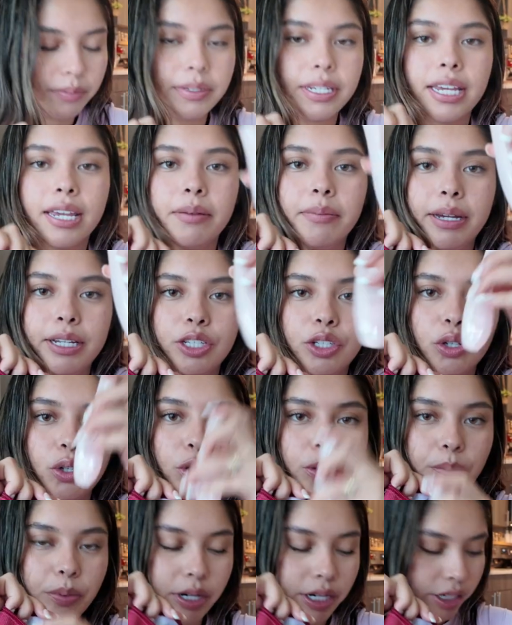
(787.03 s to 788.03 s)
taking my
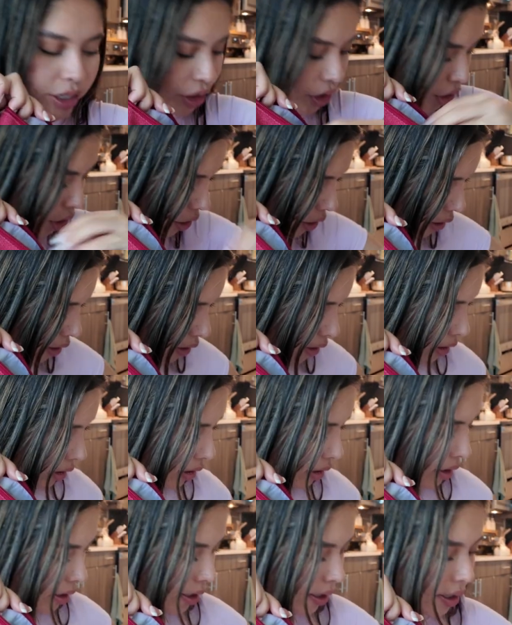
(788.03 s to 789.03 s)
toothbrush,
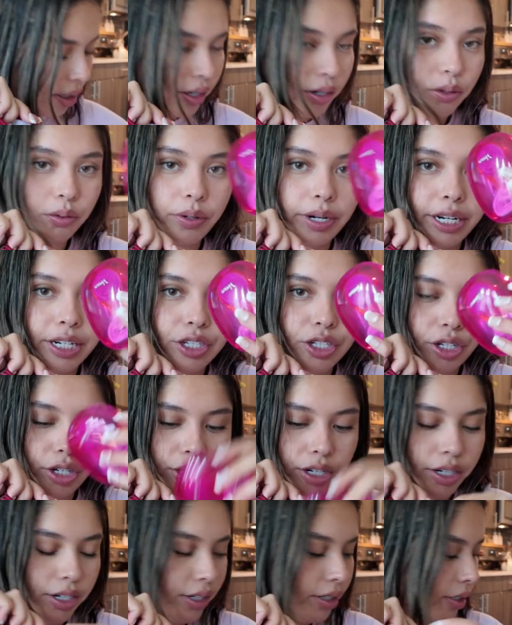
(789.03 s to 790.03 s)
a
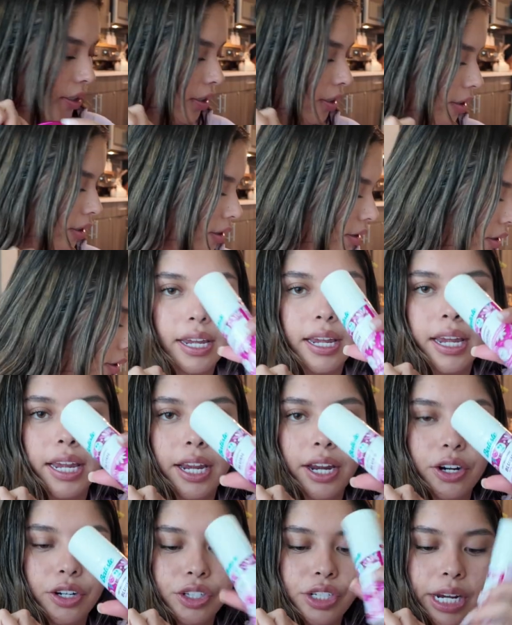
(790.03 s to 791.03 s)
razor,
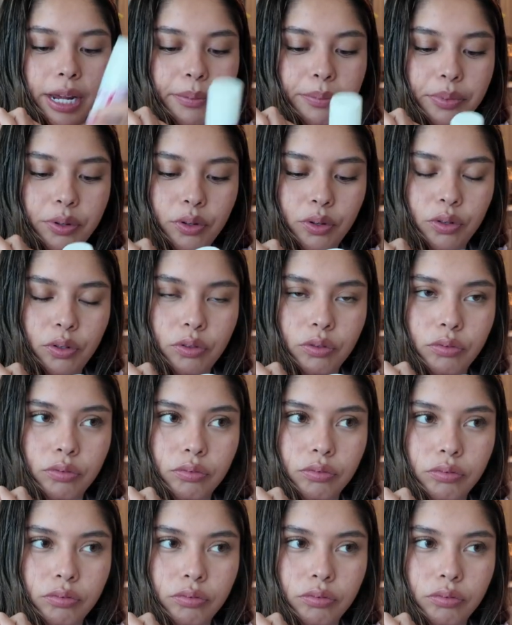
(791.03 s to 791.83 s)
hair shampoo,